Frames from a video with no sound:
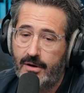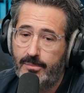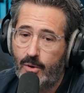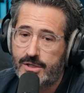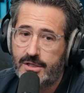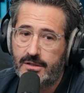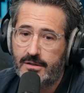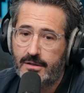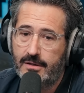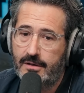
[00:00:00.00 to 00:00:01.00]

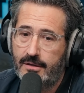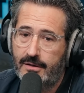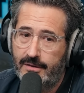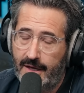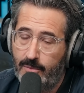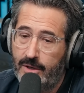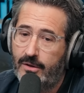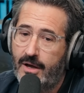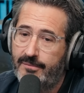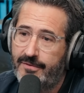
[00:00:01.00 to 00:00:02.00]
abortion uh, they
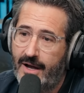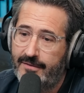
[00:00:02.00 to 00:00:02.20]
will come for